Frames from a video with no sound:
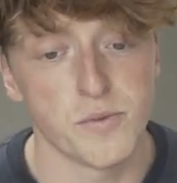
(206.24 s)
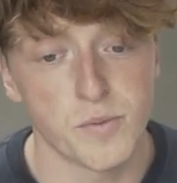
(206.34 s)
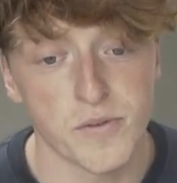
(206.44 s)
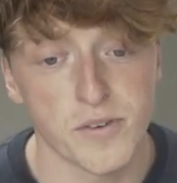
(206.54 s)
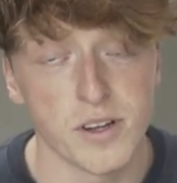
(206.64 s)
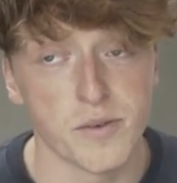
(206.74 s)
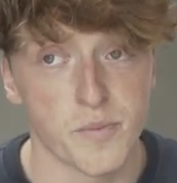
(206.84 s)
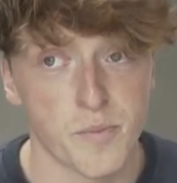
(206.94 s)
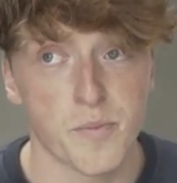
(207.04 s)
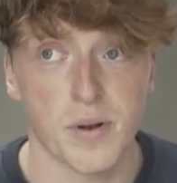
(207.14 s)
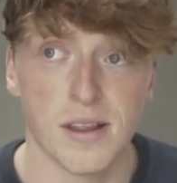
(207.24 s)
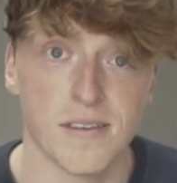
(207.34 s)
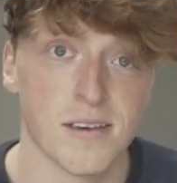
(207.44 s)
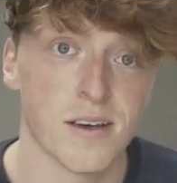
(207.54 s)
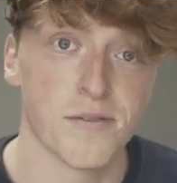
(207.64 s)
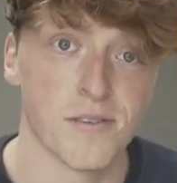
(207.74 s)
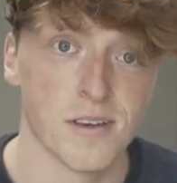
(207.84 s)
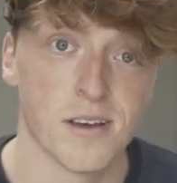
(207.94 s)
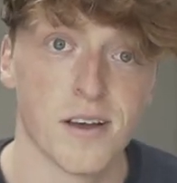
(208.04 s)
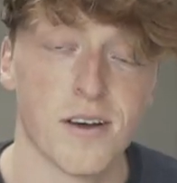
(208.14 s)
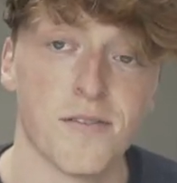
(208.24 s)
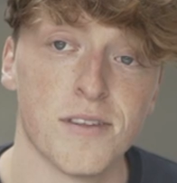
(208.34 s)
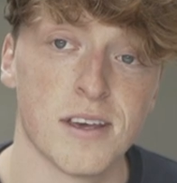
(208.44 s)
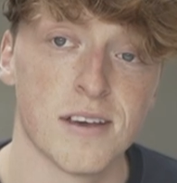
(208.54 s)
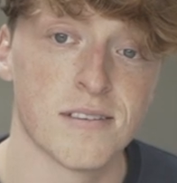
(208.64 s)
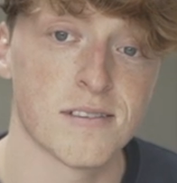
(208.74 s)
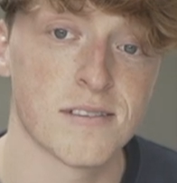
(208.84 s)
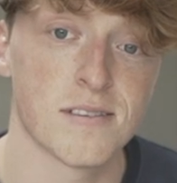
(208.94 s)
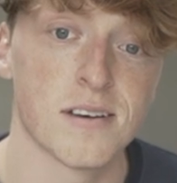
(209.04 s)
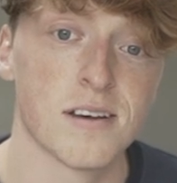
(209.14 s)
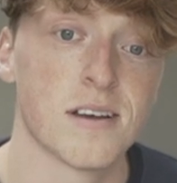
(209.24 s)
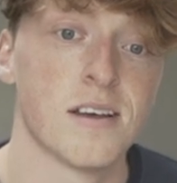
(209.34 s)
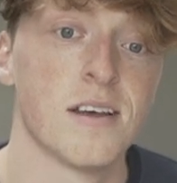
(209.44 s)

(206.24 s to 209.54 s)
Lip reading: we've learned plenty over the years as to